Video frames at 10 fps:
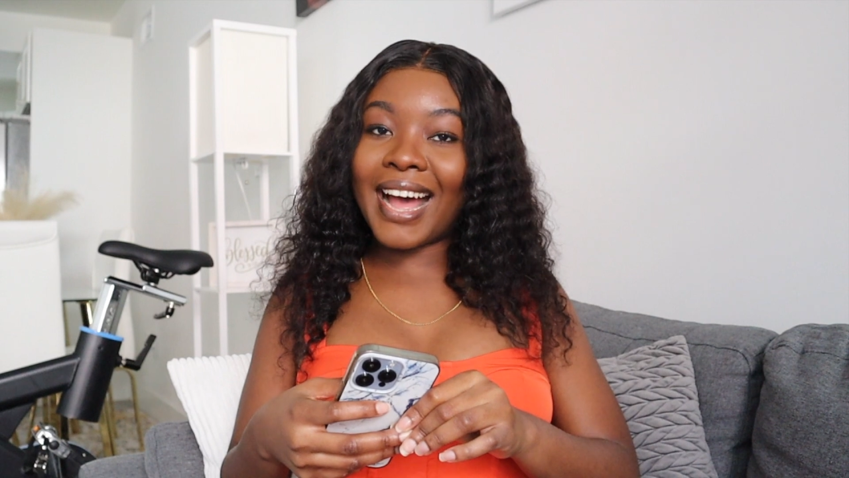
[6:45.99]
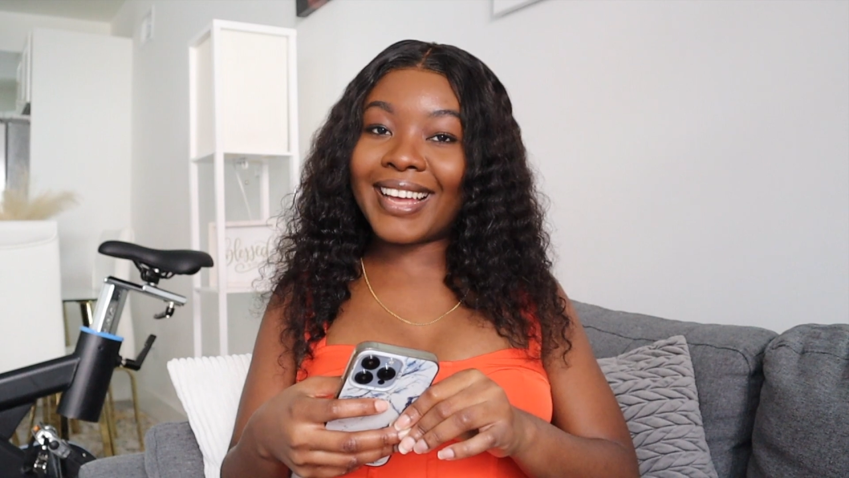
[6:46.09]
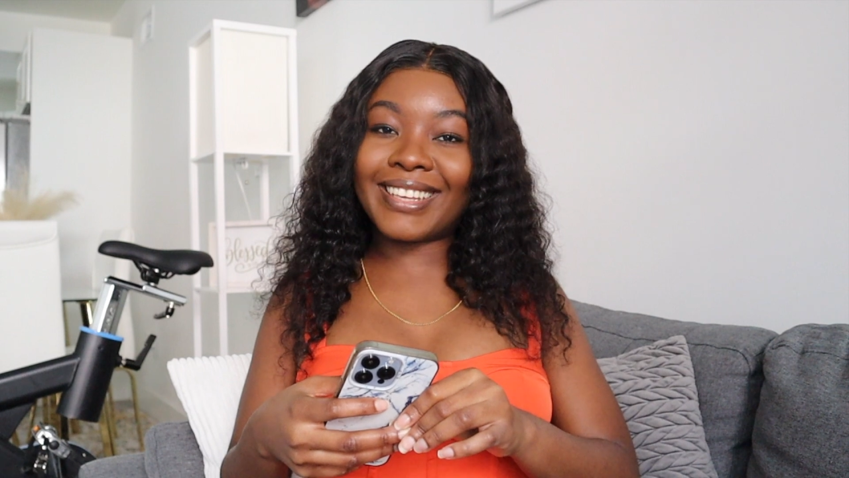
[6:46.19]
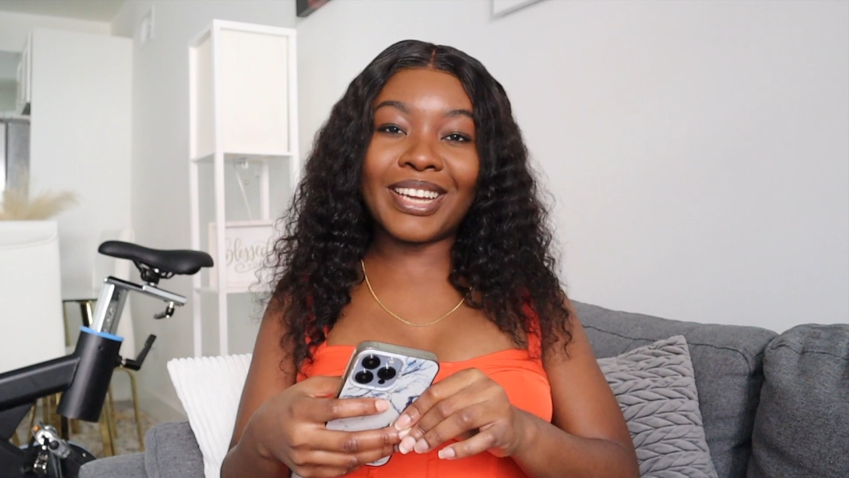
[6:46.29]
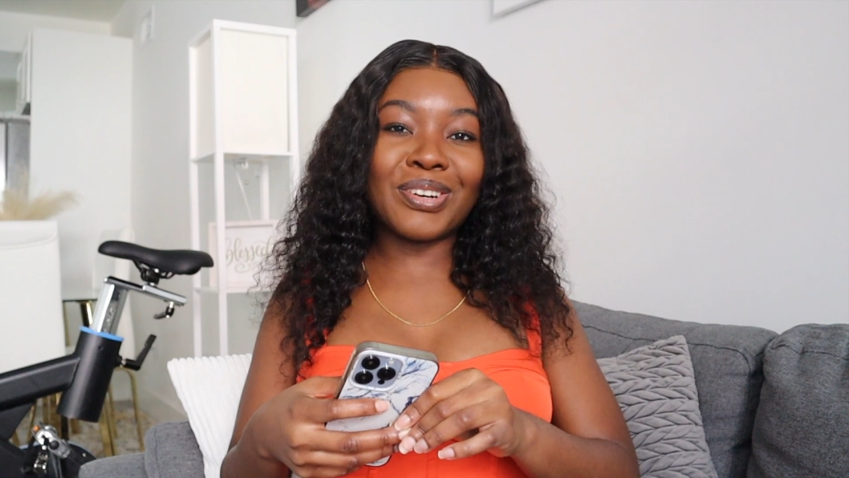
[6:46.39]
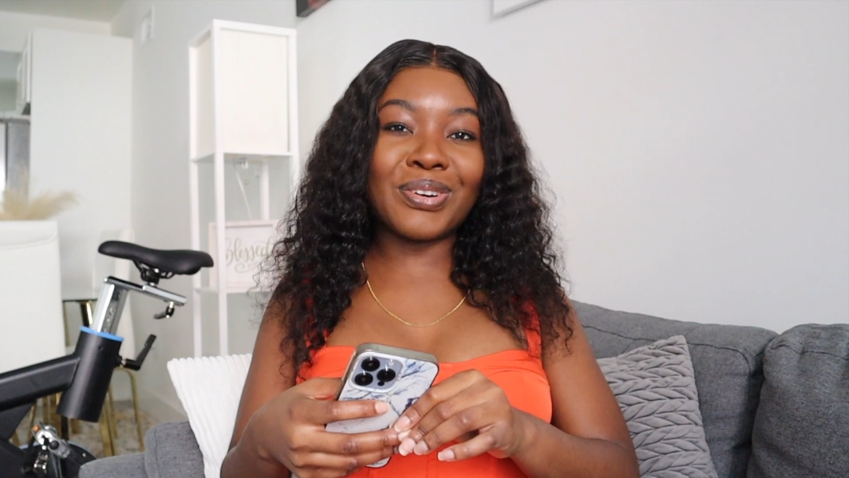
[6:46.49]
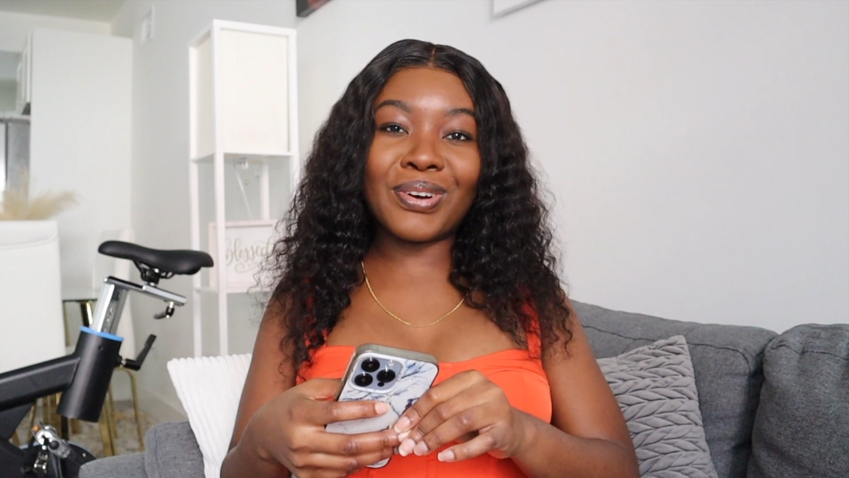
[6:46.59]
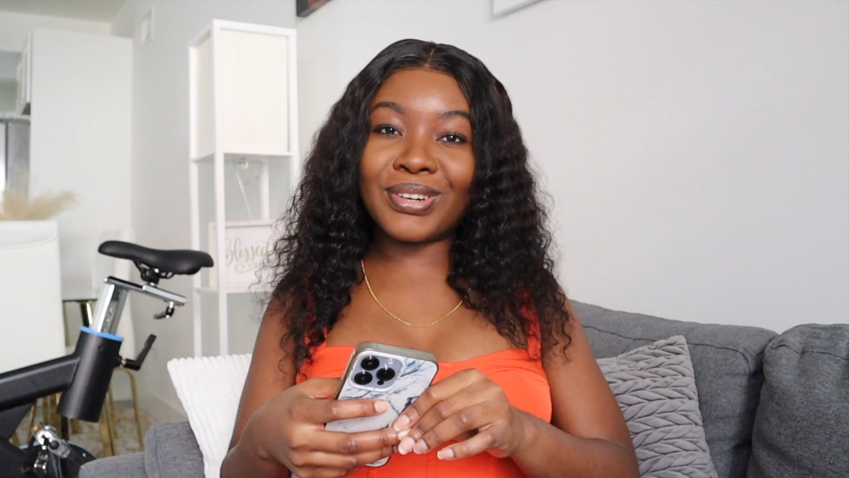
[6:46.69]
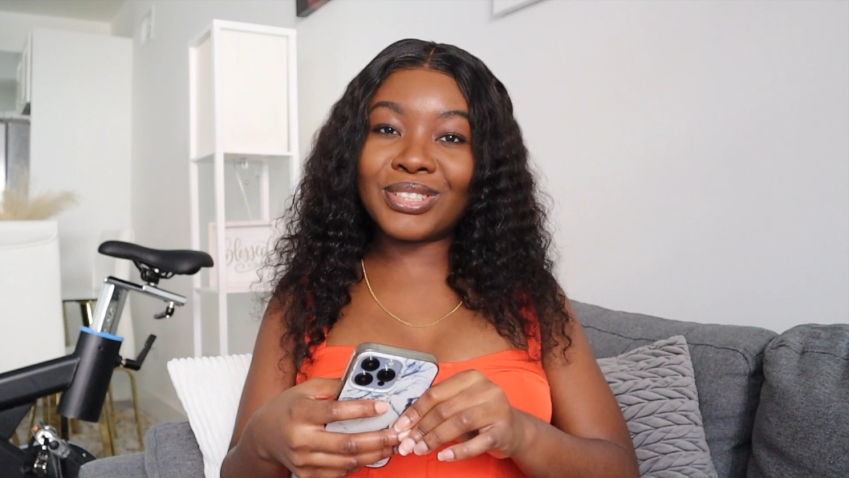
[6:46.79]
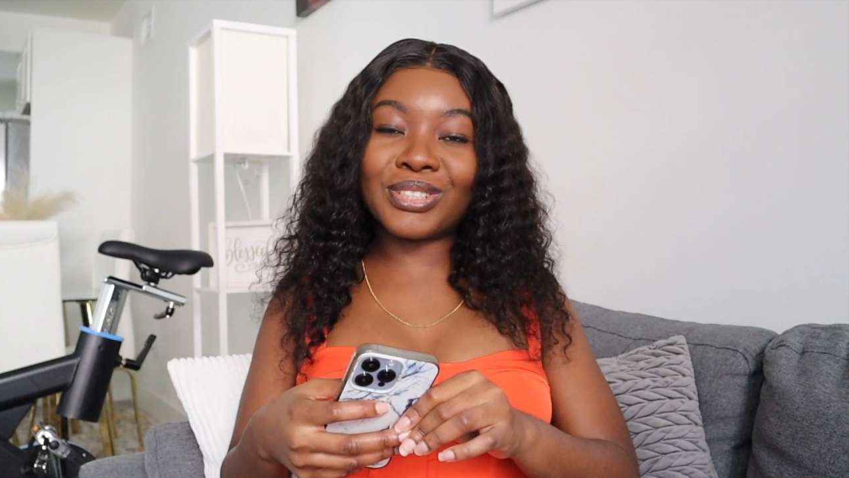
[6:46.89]
I
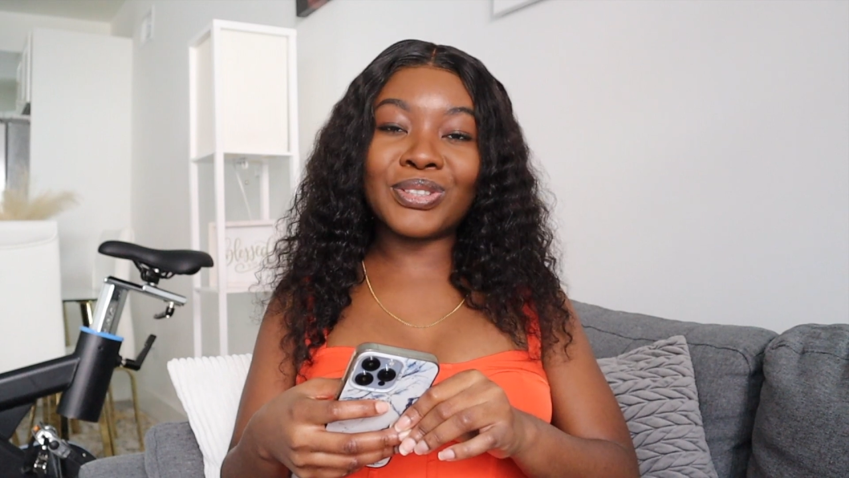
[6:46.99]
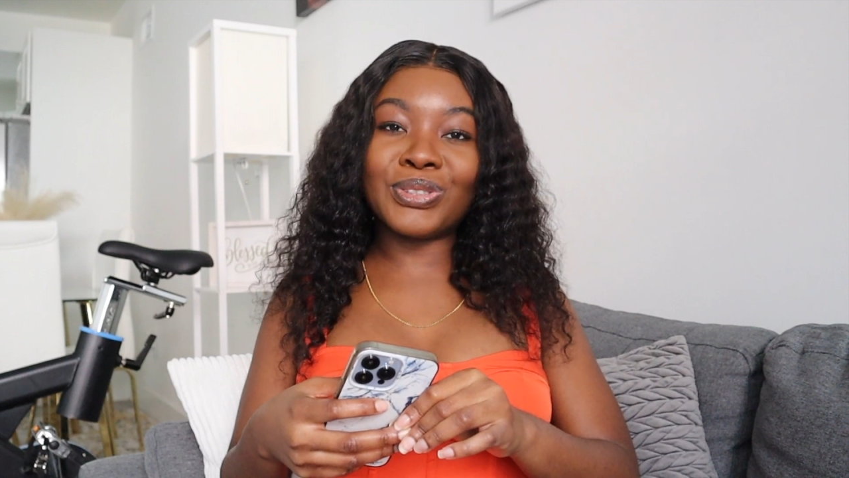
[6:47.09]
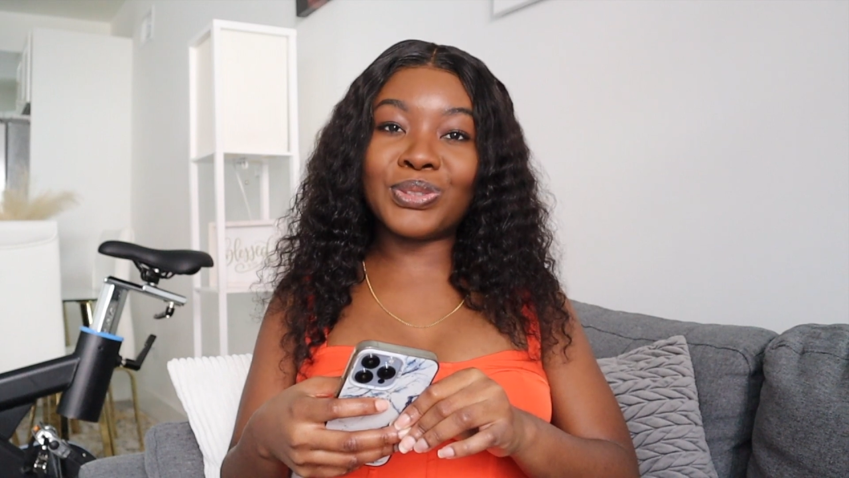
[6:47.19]
cannot